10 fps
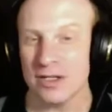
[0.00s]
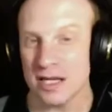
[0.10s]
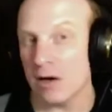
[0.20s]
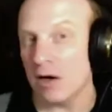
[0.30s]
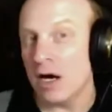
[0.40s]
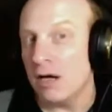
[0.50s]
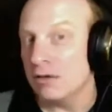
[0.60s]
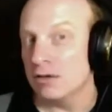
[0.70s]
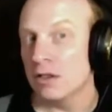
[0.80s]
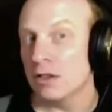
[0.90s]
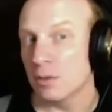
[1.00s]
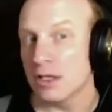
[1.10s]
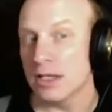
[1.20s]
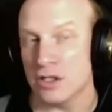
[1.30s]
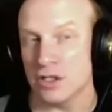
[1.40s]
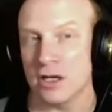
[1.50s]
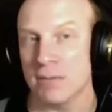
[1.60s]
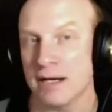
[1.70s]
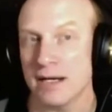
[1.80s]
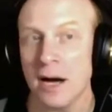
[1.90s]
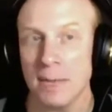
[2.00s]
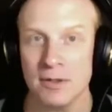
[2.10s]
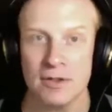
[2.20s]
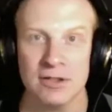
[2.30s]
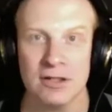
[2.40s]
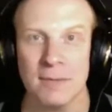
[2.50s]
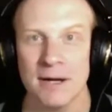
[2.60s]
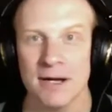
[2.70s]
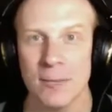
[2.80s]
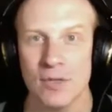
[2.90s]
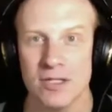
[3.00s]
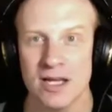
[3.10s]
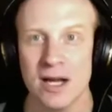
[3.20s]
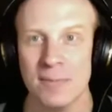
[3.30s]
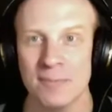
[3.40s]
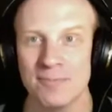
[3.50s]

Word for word: say, oh, look, we let you come back up and you didn't come back up. What's up?